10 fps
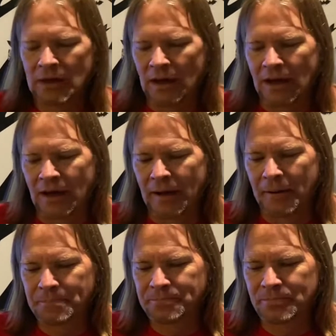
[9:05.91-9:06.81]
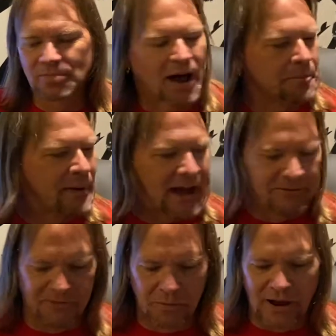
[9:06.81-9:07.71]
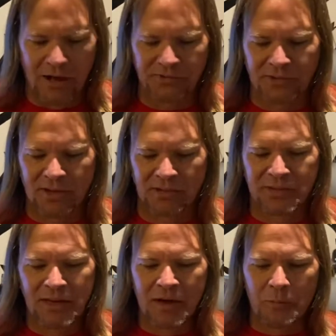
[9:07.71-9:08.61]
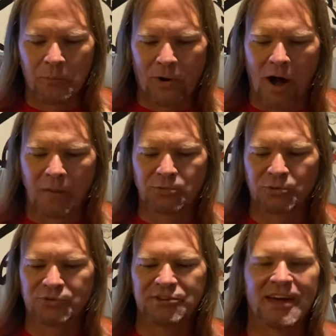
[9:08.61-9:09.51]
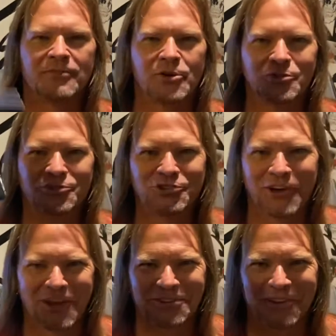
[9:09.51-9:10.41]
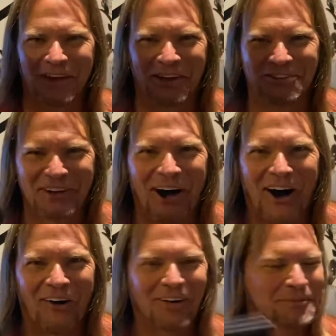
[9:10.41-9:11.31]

Not a bad film at all. It says Brahms was never just a doll.